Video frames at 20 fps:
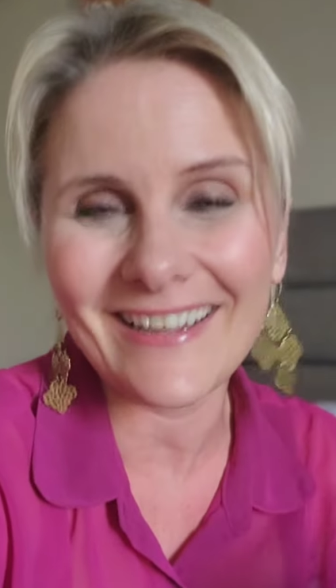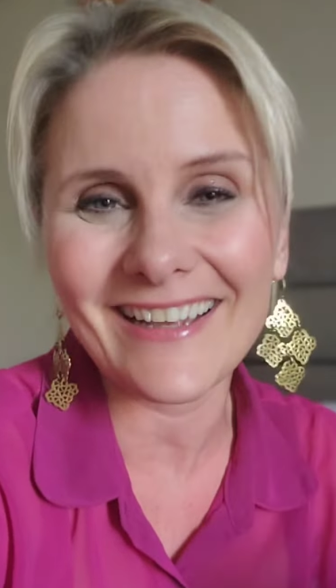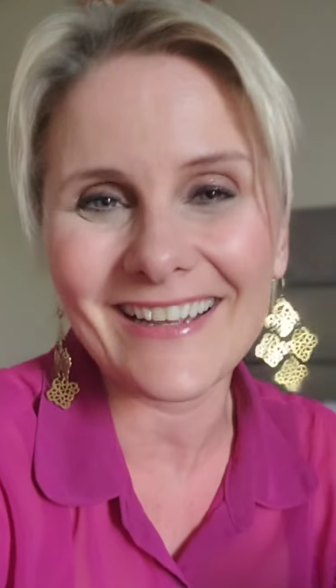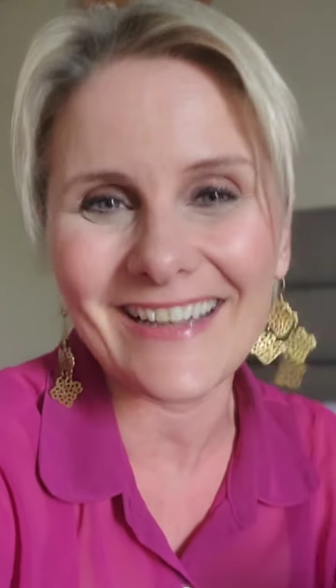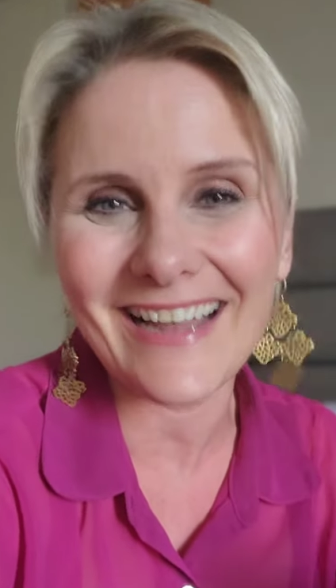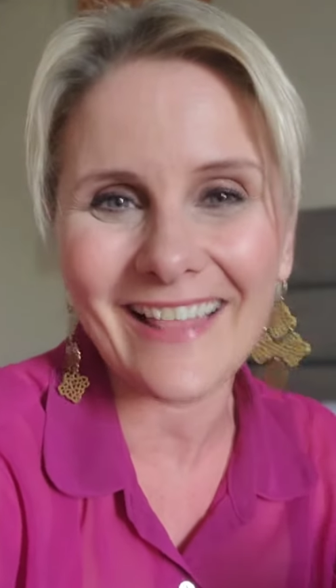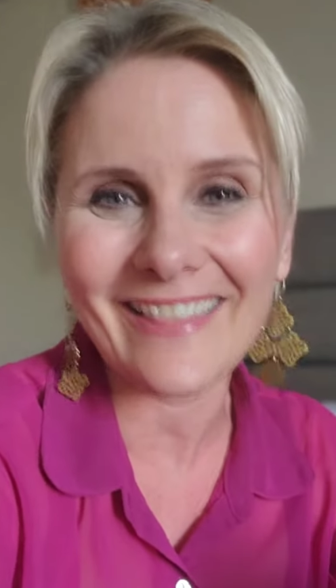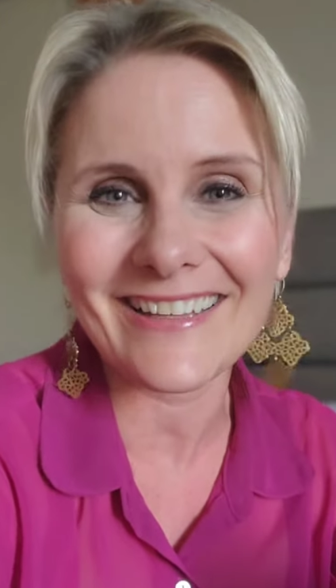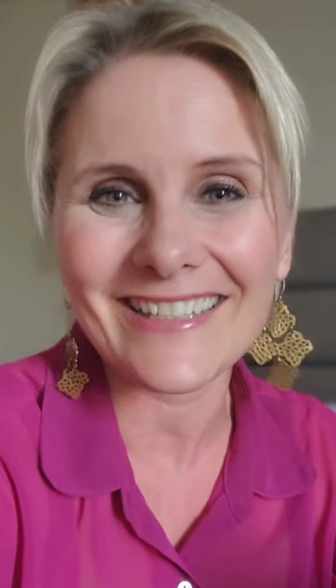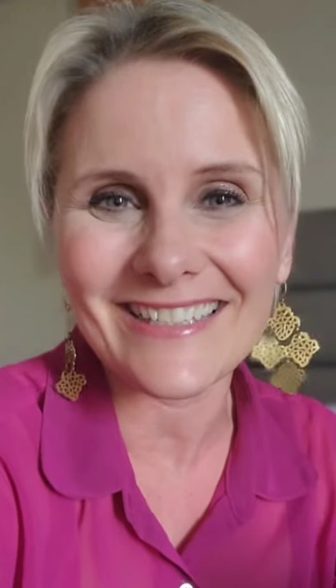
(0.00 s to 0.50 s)

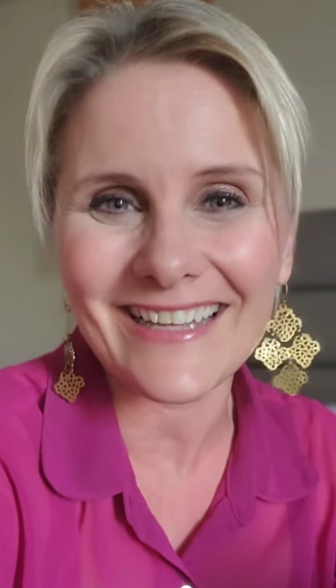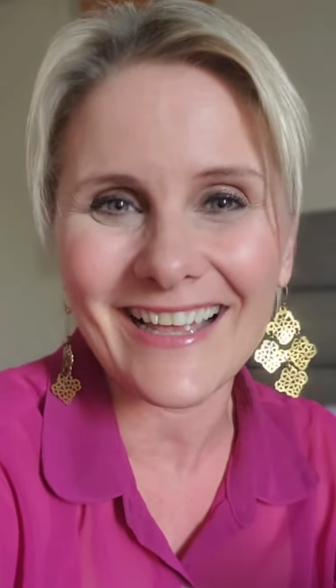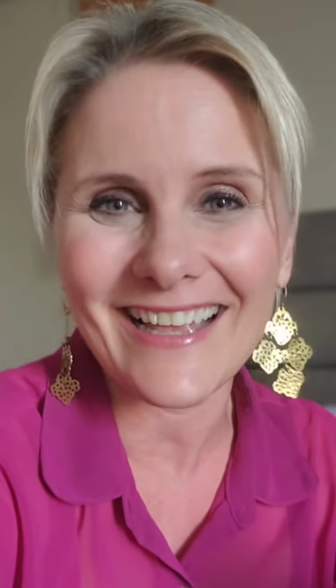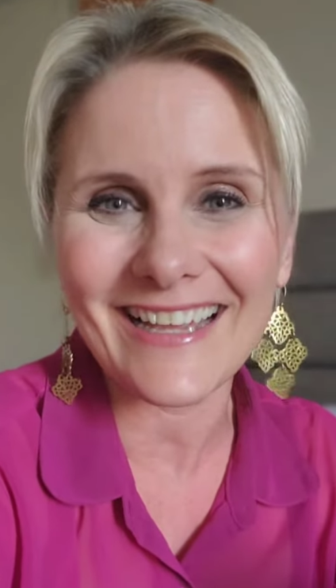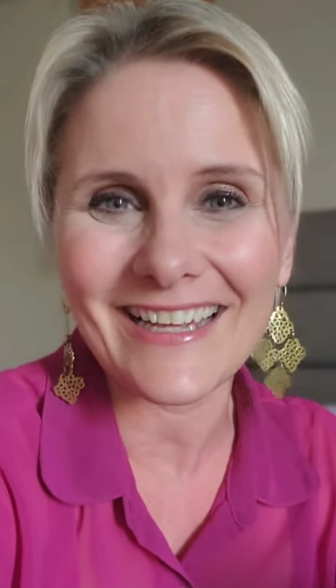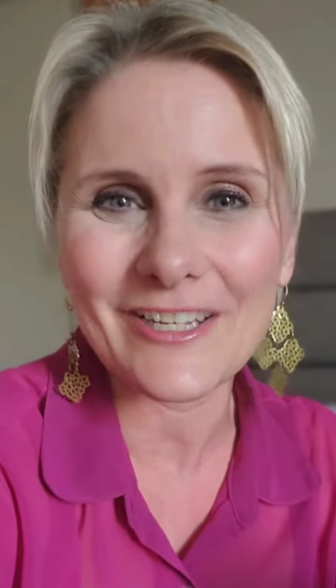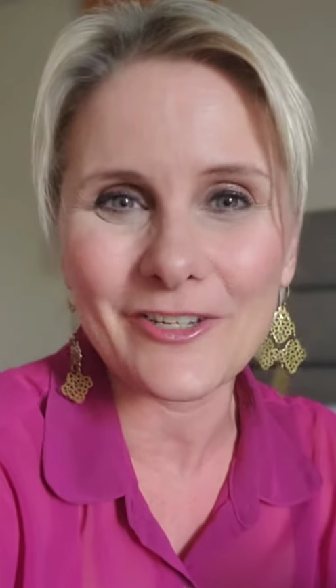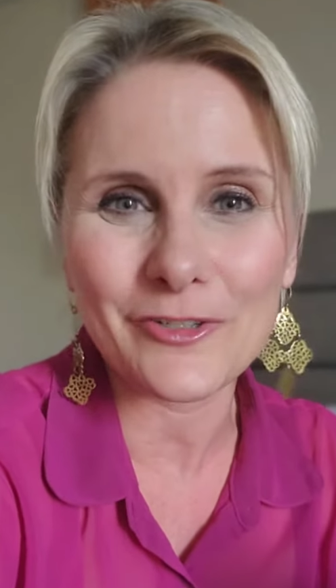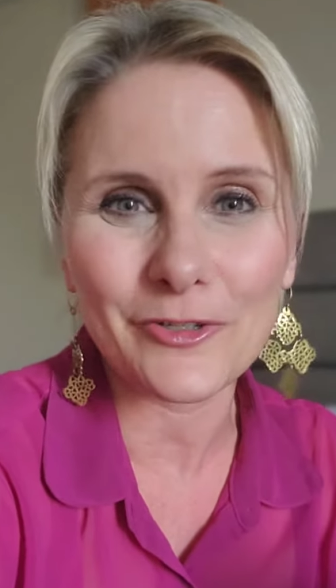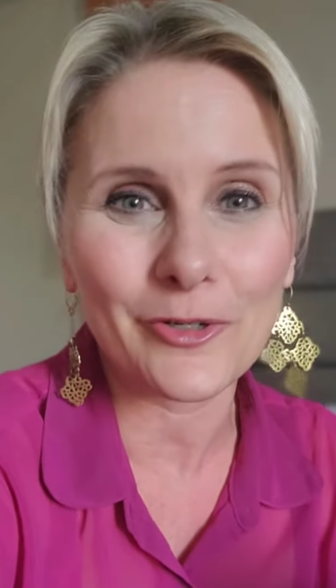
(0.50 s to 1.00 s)
another day
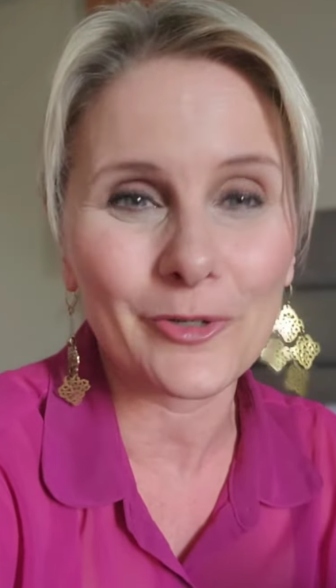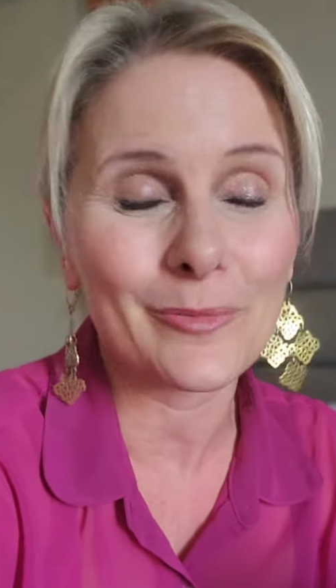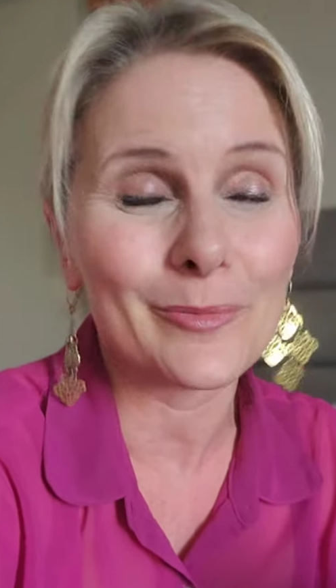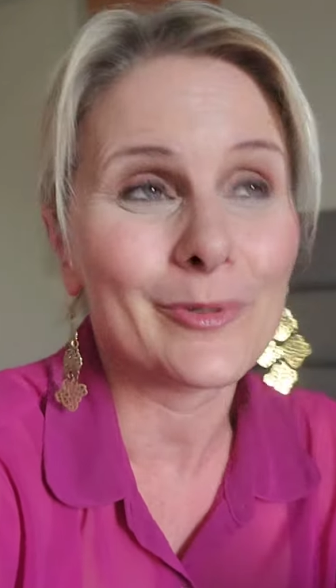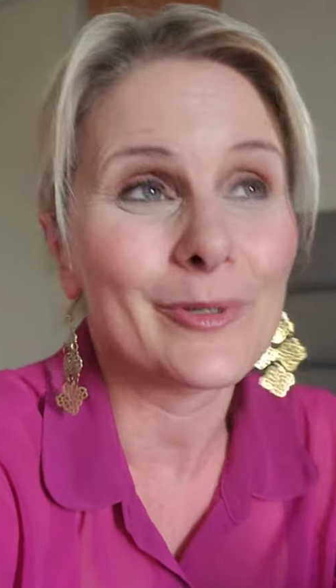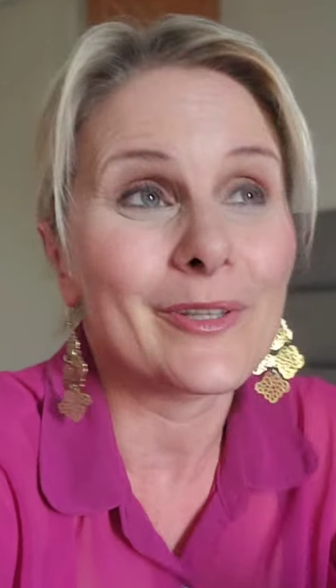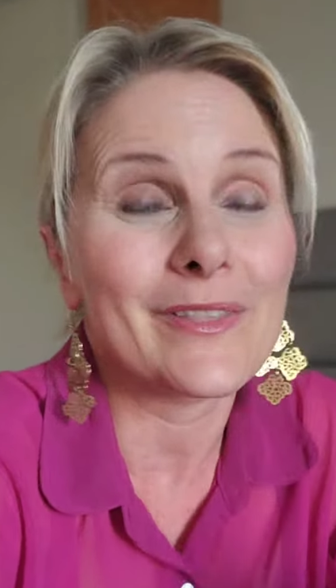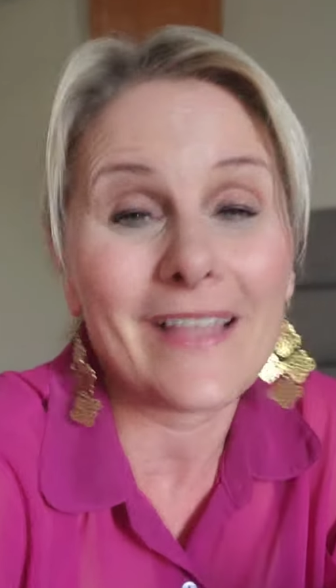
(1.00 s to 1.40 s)
in Joburg,